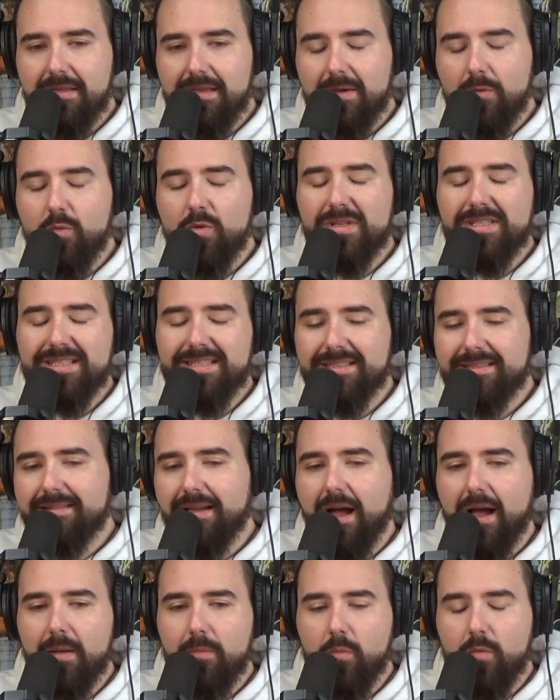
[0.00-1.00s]
It wasn't a
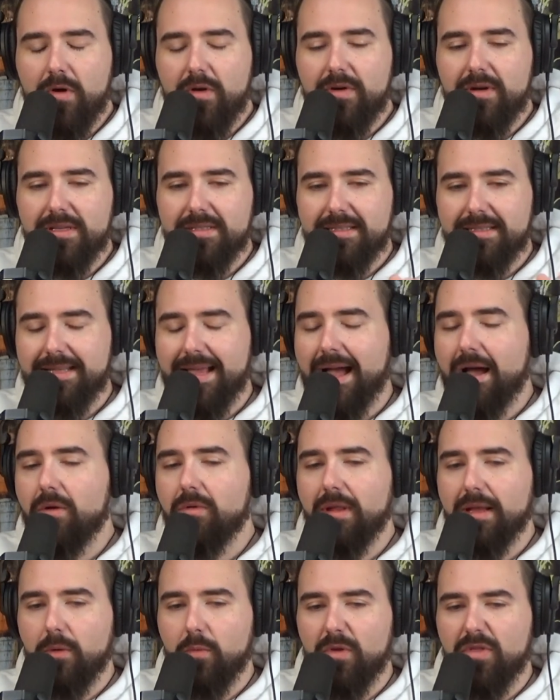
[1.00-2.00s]
time where it is now,
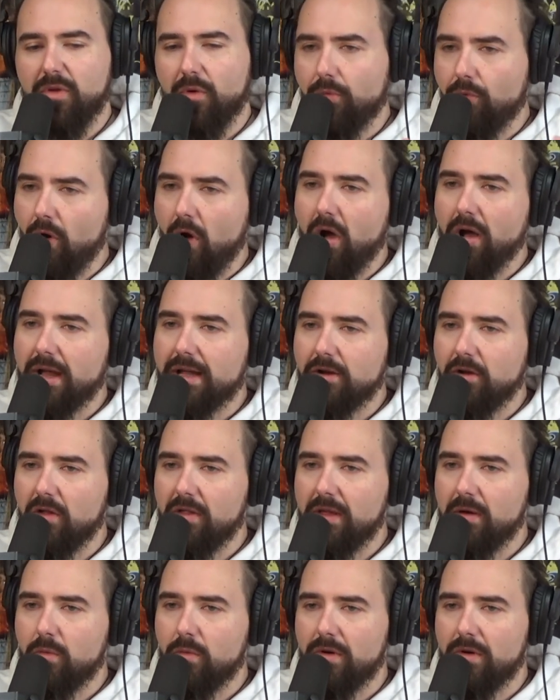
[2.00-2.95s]
like with The Rock and all that,